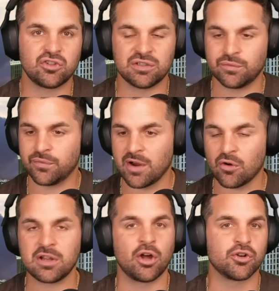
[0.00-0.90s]
She's
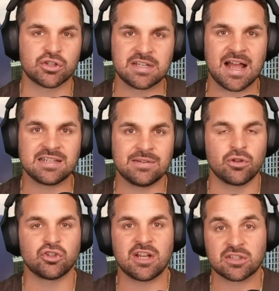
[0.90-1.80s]
very undersized,
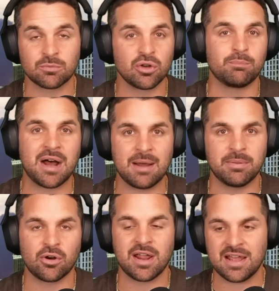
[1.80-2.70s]
even though she has some good
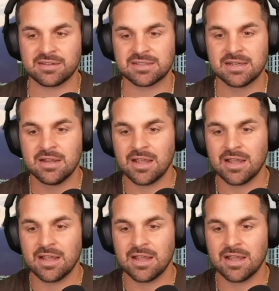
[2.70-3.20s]
pop in her hands